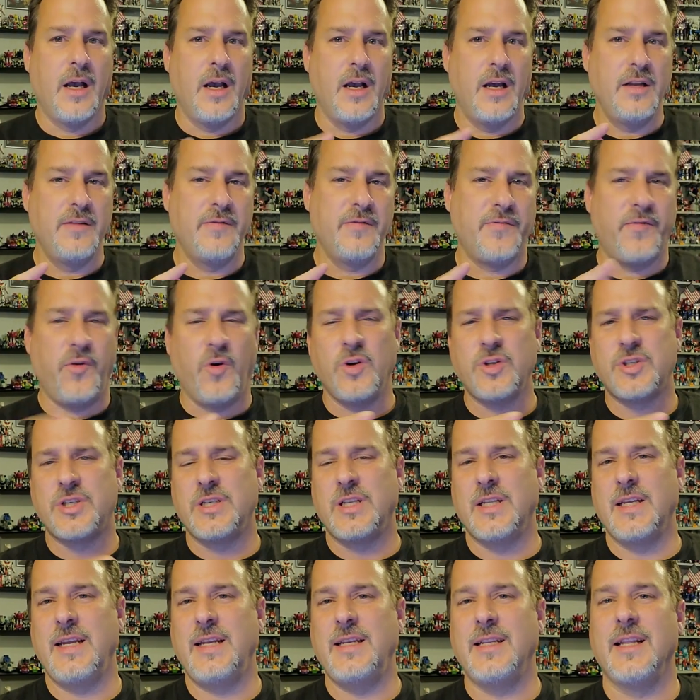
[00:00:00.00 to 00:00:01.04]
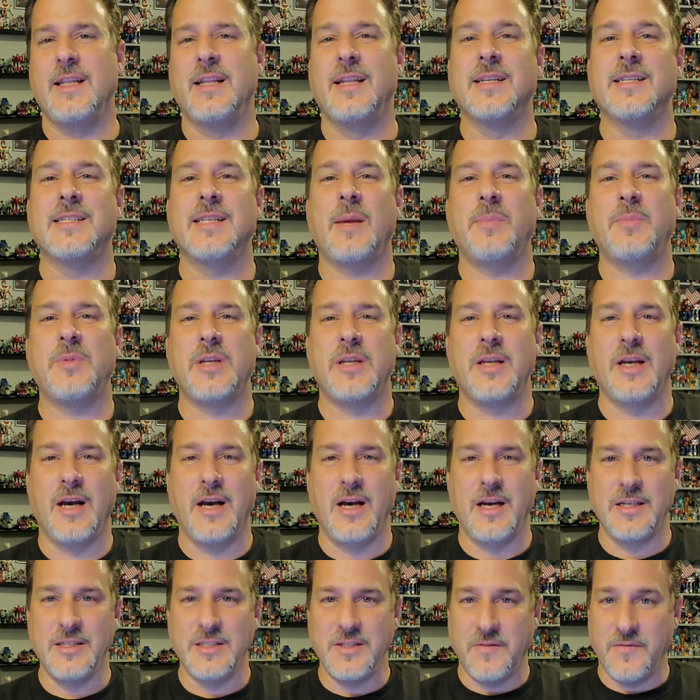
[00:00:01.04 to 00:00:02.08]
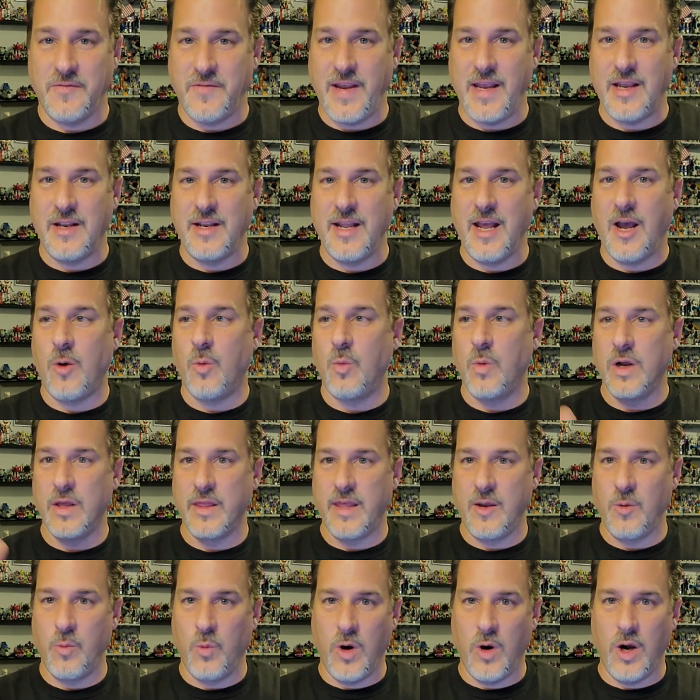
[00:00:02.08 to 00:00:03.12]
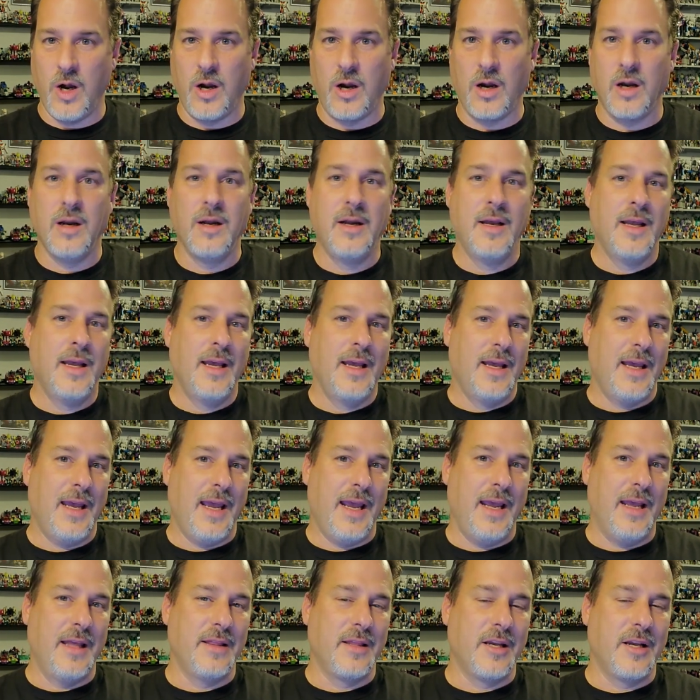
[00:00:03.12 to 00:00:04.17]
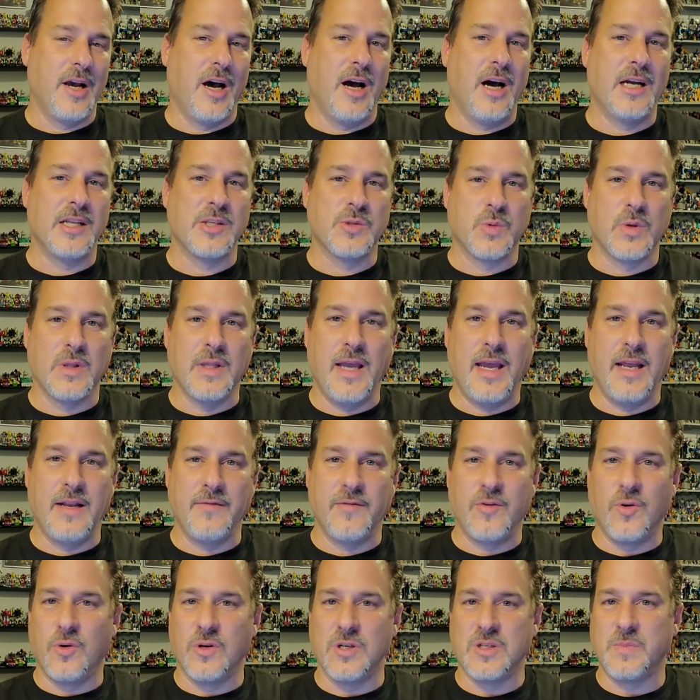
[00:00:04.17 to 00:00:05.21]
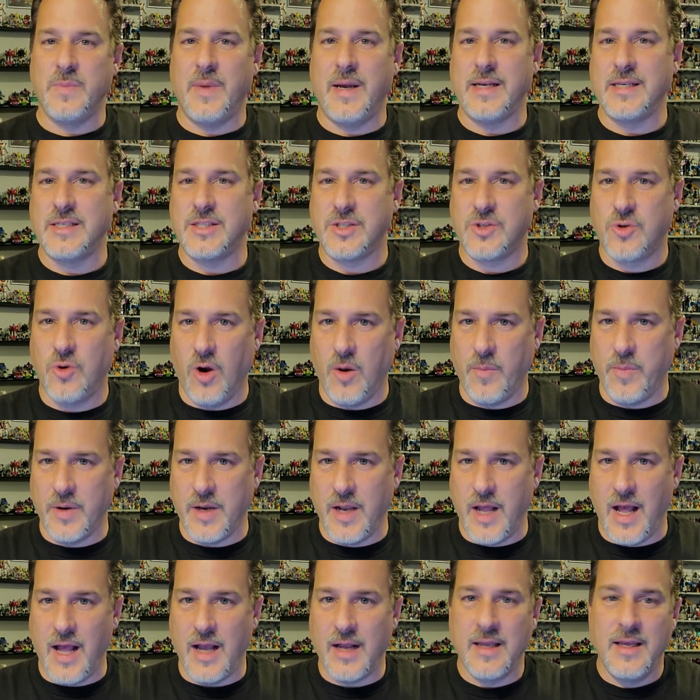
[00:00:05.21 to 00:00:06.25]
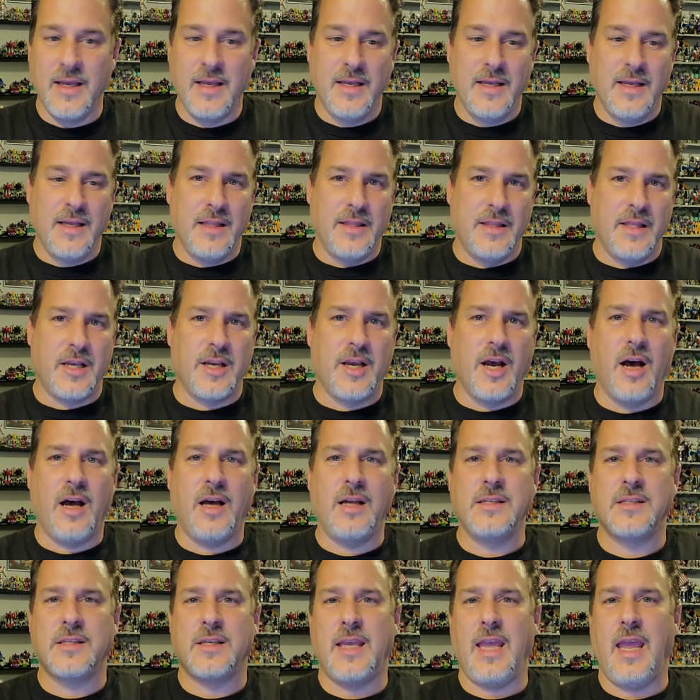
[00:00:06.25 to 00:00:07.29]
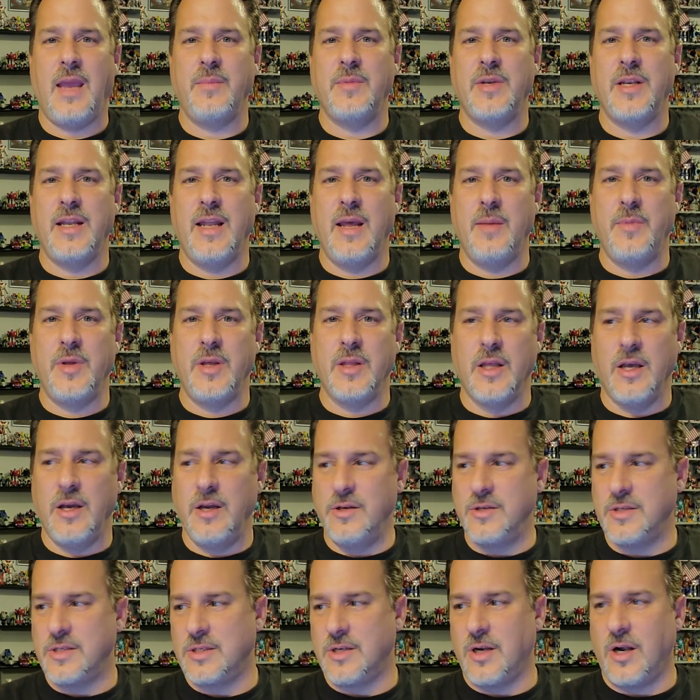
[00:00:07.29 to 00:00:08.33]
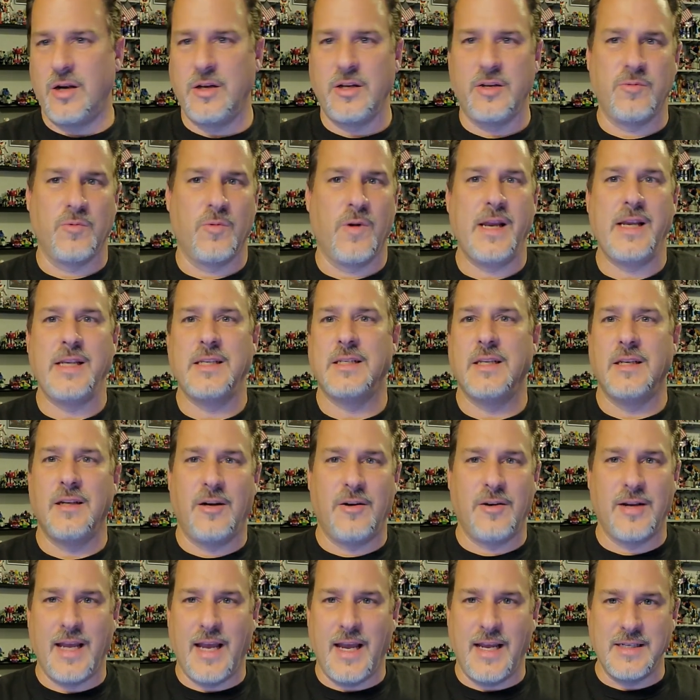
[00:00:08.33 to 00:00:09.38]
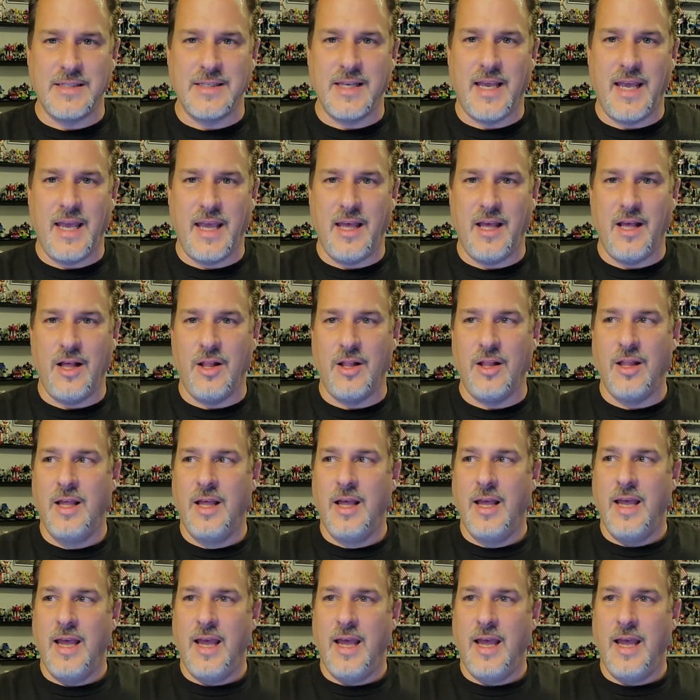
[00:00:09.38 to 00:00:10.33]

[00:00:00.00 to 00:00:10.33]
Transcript: Unfortunately, the Decepticons found out where they were, and the cons were led, of course, by Scorponok. The cons came to Nebulos, started raising all kinds of hell,